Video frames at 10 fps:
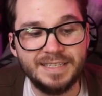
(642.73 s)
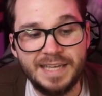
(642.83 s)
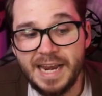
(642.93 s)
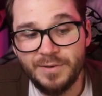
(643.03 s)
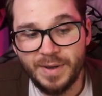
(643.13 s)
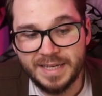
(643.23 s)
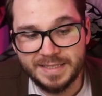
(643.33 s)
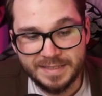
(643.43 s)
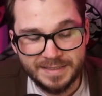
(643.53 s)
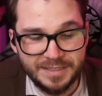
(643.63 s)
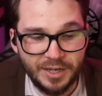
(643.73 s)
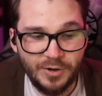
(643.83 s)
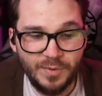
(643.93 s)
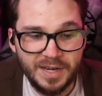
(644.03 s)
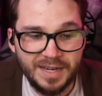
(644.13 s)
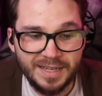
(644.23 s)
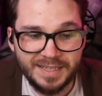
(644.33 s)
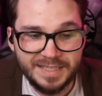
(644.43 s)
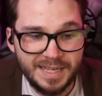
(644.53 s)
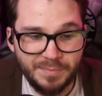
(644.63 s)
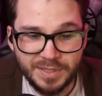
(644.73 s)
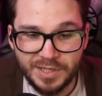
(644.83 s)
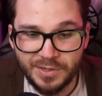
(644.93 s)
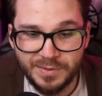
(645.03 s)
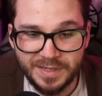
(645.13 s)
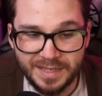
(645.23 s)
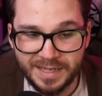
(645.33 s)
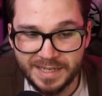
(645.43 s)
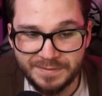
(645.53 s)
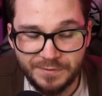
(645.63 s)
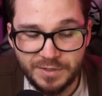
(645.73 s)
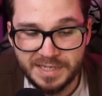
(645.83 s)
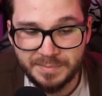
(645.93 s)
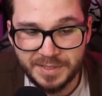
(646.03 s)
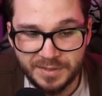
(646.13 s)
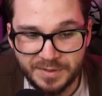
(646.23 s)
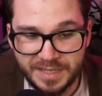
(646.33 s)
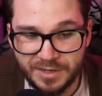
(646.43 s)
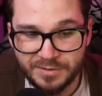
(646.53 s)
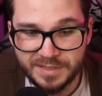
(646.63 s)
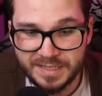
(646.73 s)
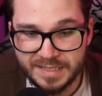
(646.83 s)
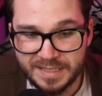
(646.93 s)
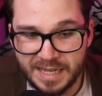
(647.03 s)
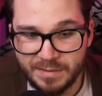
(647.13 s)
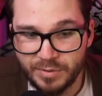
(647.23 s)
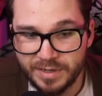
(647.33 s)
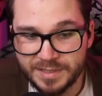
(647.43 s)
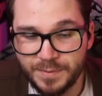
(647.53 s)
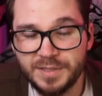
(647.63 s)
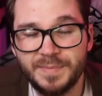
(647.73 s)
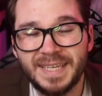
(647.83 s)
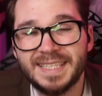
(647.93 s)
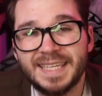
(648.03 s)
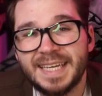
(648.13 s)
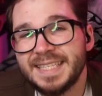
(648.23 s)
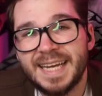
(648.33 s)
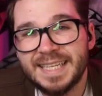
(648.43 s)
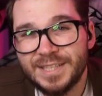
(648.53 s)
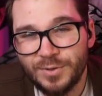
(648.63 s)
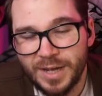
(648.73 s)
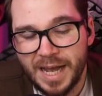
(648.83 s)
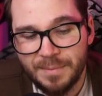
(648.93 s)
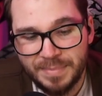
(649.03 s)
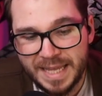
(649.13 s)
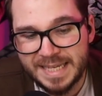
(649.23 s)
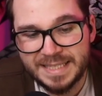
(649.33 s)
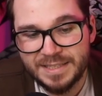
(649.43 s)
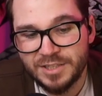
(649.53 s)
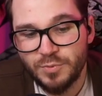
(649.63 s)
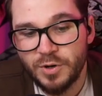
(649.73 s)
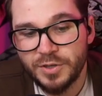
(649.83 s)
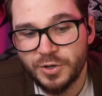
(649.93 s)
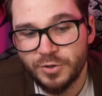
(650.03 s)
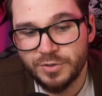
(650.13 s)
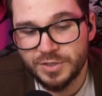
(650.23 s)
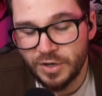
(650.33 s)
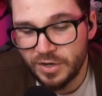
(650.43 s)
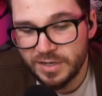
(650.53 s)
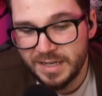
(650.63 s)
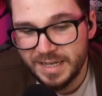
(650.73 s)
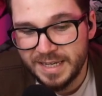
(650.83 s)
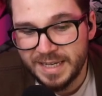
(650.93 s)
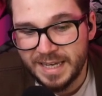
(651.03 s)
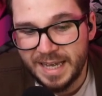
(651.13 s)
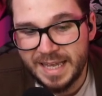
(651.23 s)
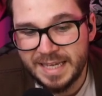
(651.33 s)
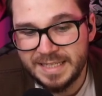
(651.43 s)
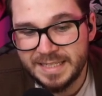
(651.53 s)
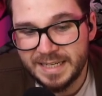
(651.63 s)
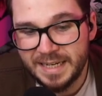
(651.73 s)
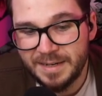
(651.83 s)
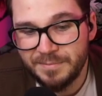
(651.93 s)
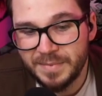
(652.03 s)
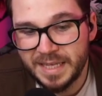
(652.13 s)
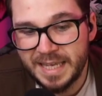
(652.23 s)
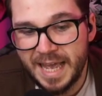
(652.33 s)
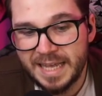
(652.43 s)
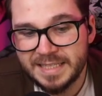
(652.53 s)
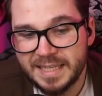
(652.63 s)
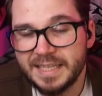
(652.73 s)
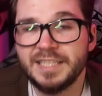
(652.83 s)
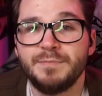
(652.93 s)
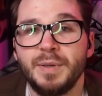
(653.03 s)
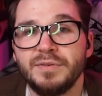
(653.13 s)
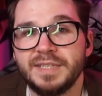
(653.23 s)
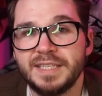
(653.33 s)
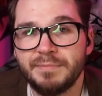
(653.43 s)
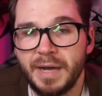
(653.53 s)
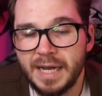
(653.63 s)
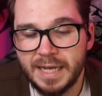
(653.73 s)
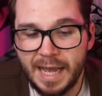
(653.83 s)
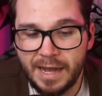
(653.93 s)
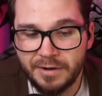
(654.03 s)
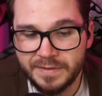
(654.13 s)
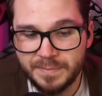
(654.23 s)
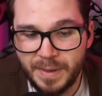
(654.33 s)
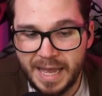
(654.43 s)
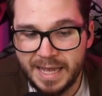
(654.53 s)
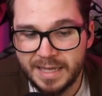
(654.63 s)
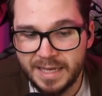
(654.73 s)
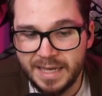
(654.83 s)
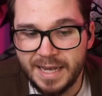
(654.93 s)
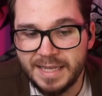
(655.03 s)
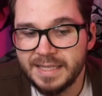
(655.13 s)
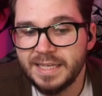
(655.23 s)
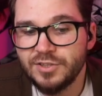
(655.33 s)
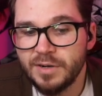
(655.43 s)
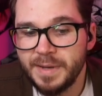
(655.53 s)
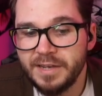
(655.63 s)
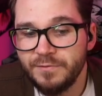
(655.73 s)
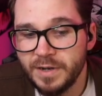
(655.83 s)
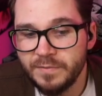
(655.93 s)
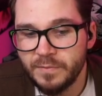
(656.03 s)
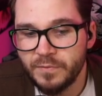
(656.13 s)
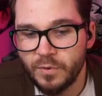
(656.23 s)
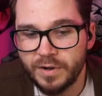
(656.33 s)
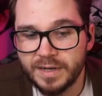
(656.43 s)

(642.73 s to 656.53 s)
Anyways, so uh, this episode, uh, first episode, he goes into his library. It's supposed to be his, his nice little calm place. It's where all the girls are. And um, he accidentally spills his manga out of his bag, and then they start making fun of him for it.